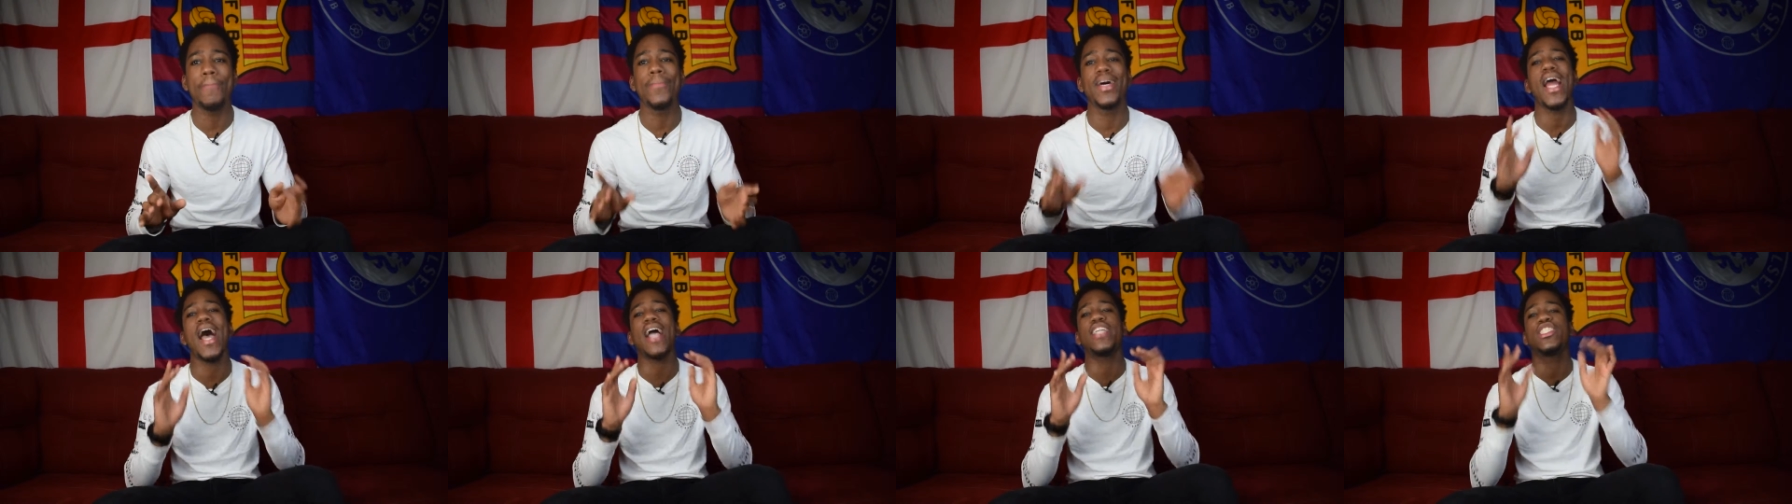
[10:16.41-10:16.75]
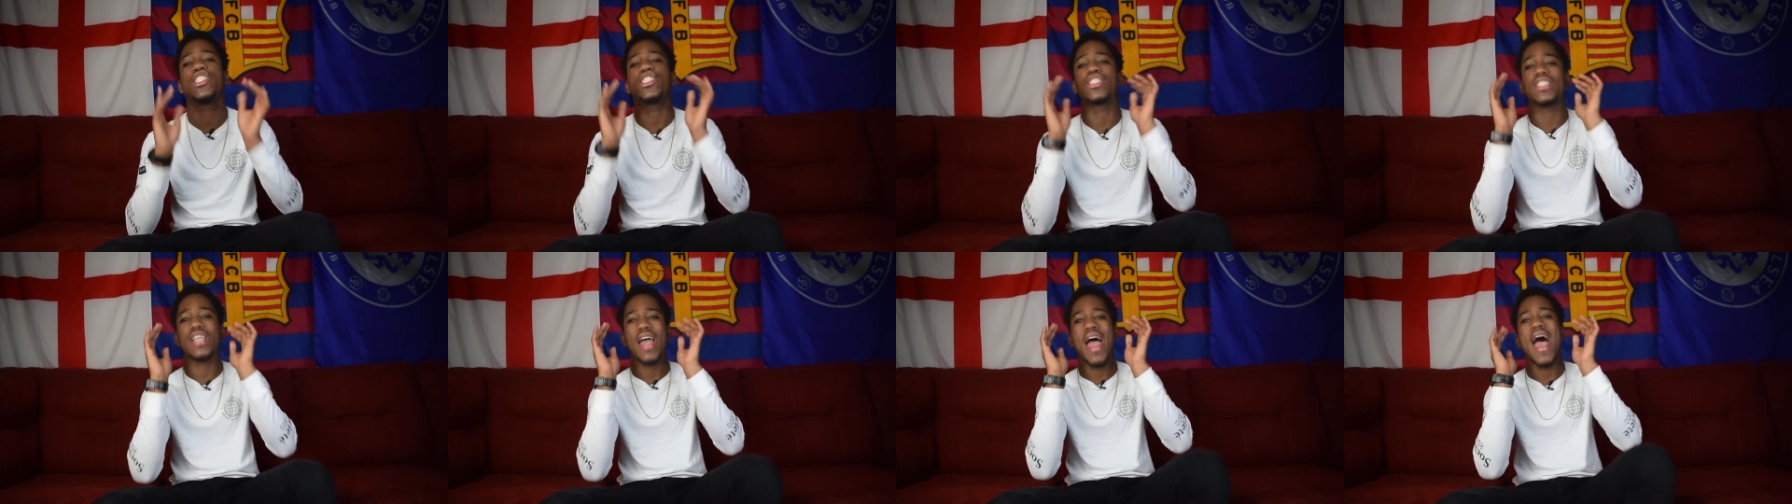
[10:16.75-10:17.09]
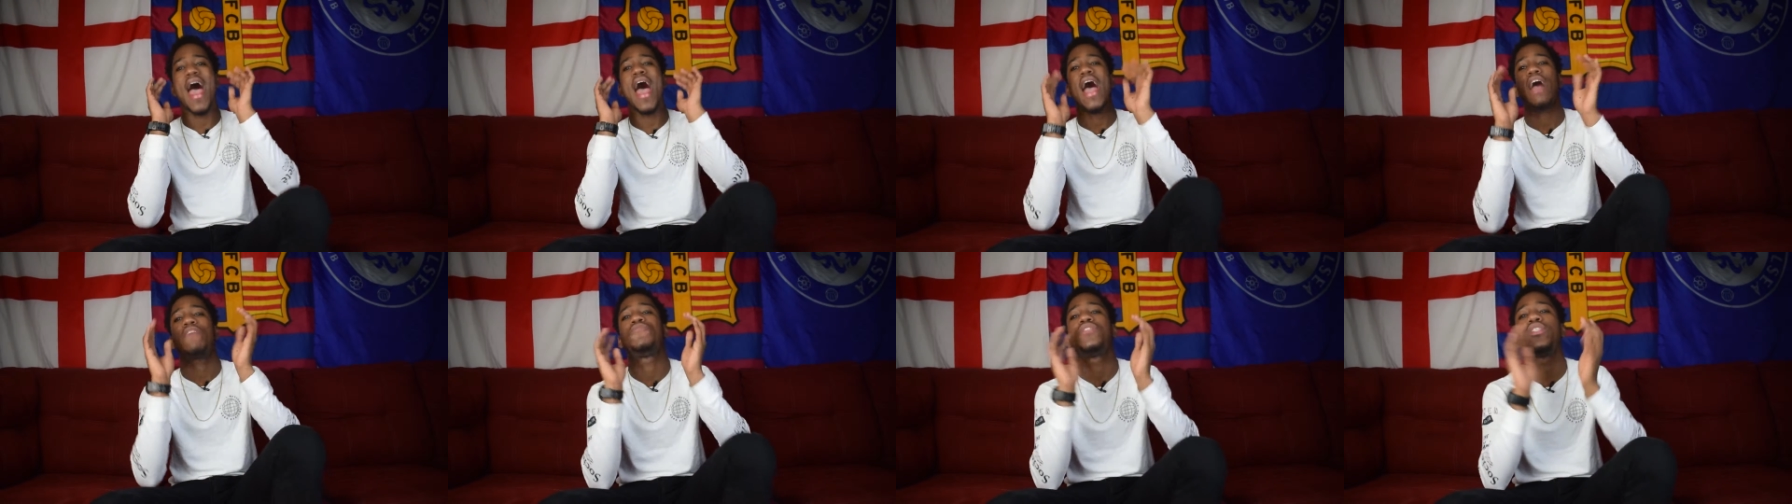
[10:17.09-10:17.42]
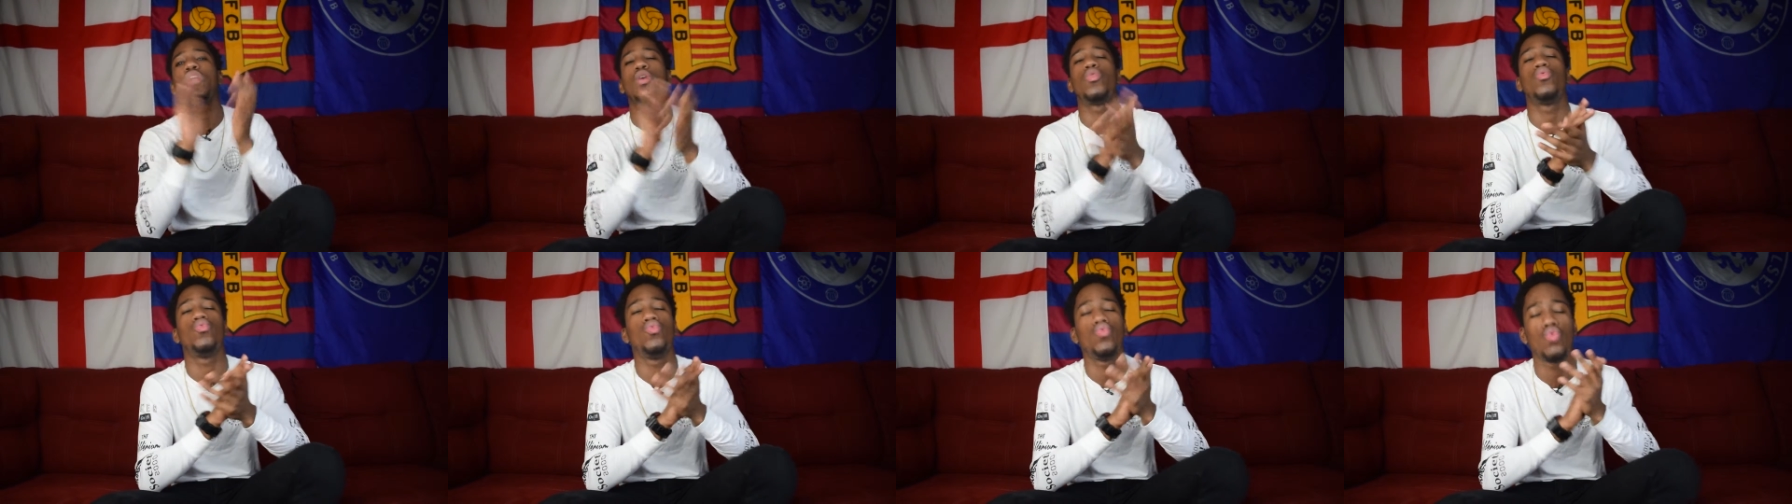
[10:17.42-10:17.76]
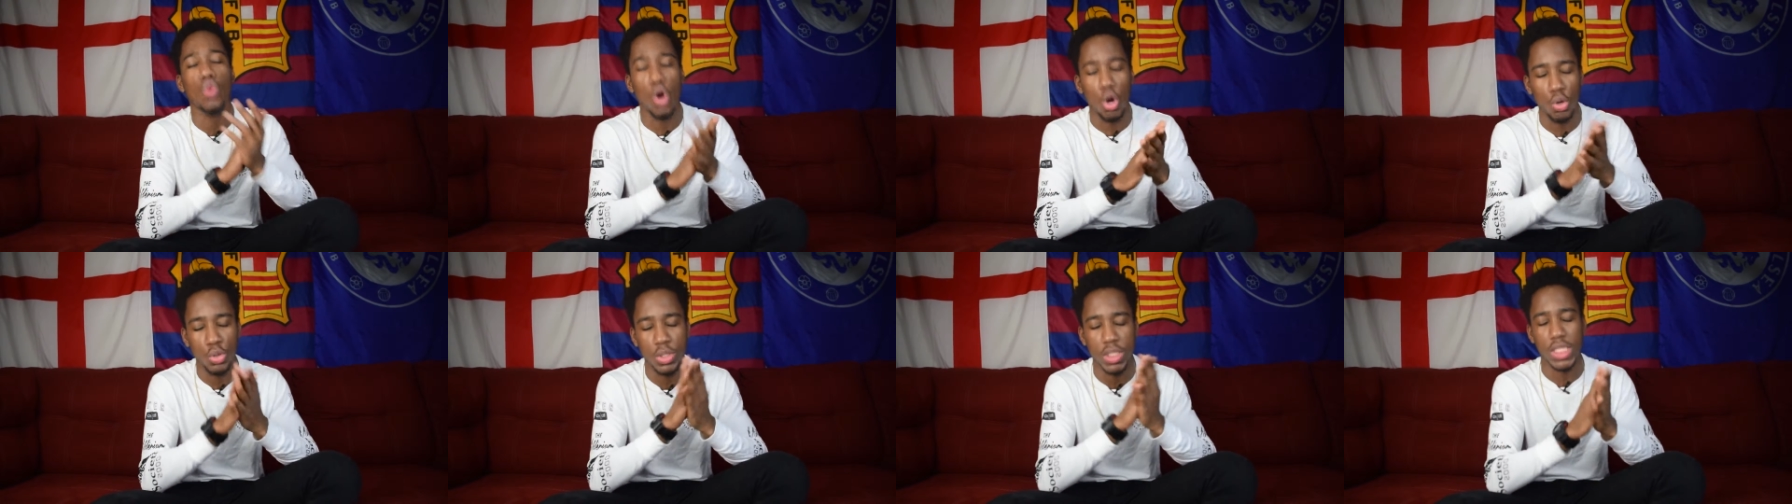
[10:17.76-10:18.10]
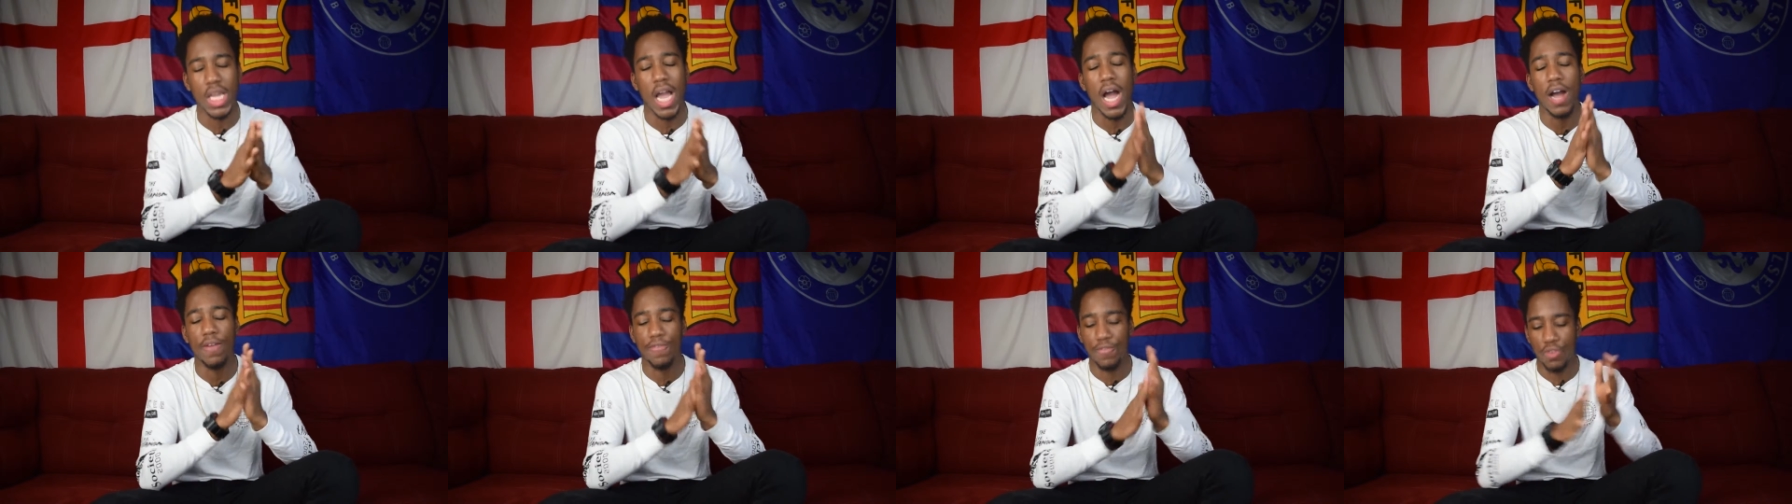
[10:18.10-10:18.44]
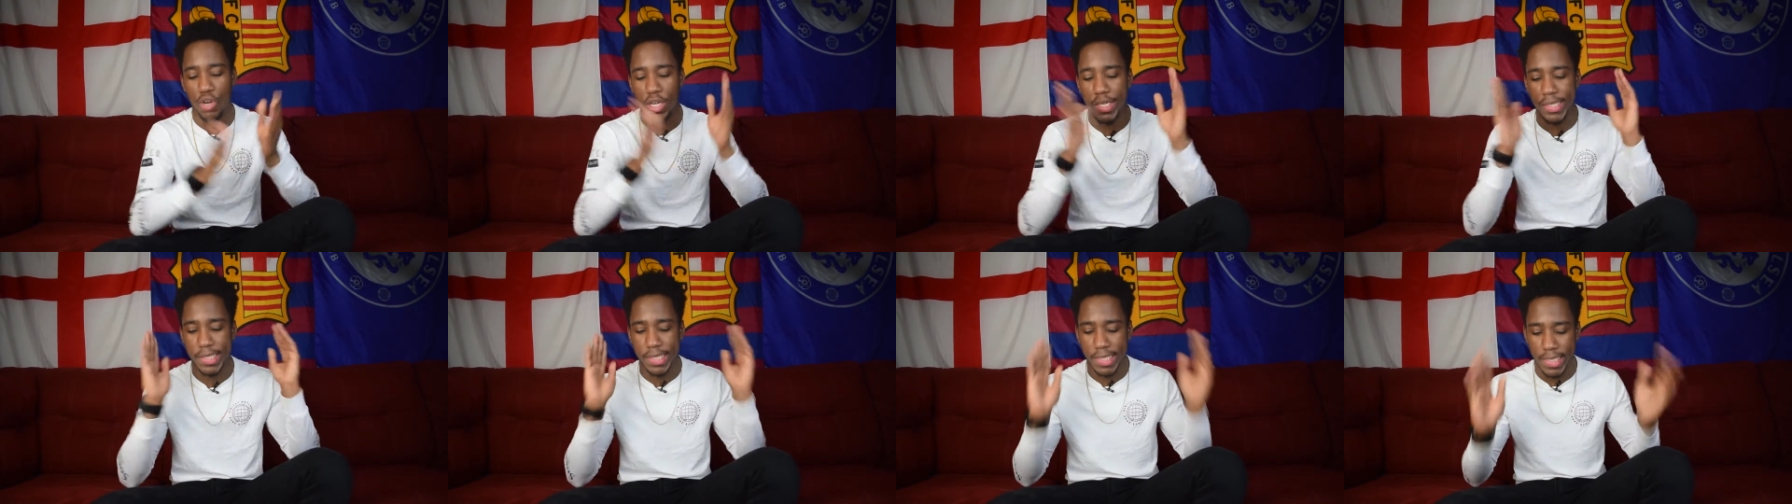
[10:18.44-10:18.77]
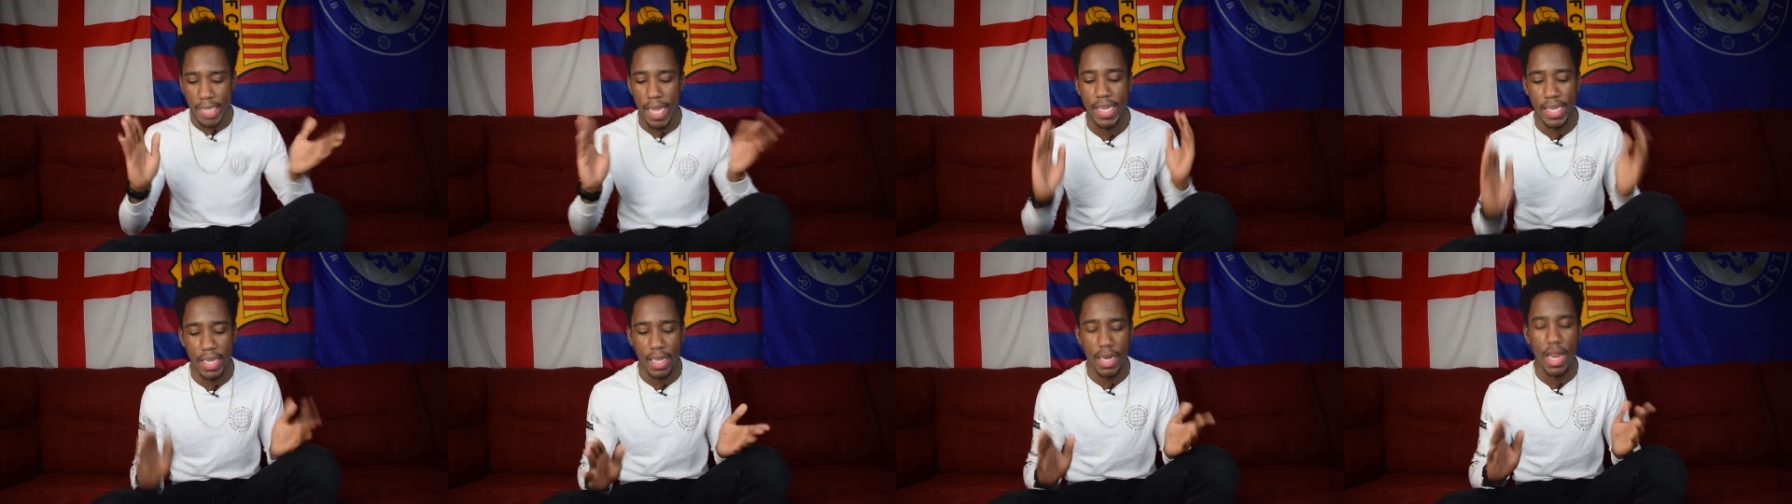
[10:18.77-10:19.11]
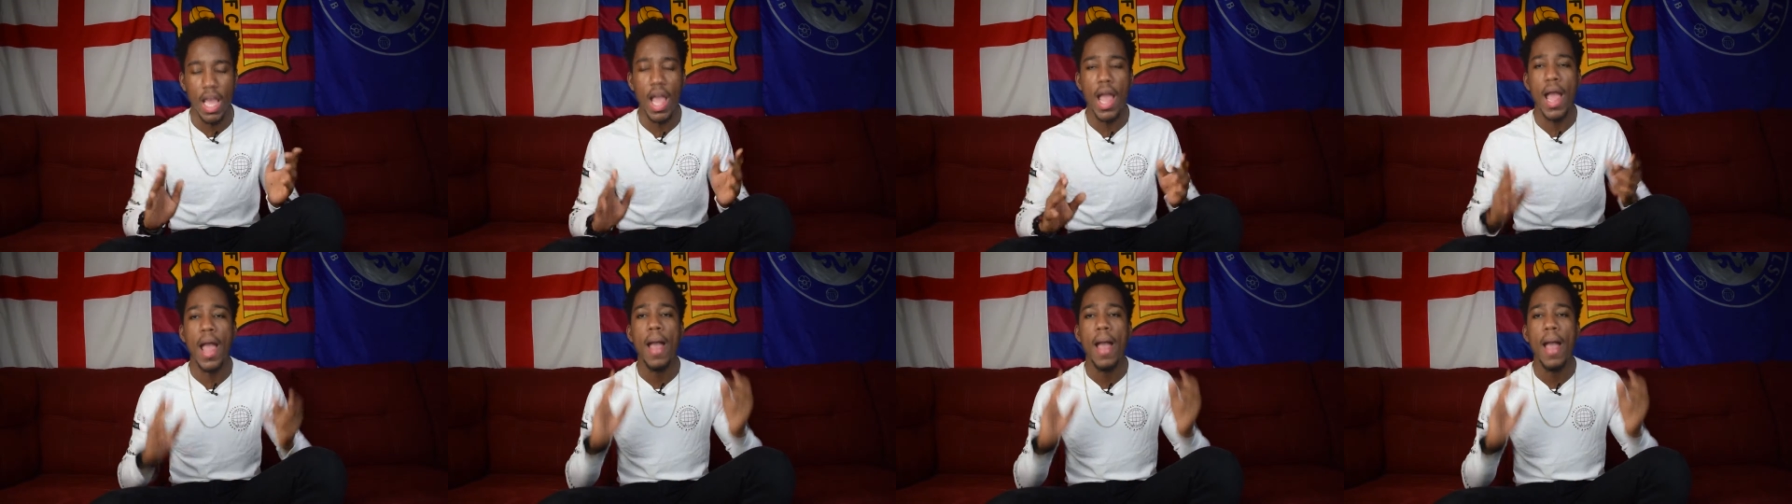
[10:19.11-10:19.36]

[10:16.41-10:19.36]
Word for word: but I just have to roast y'all for a second.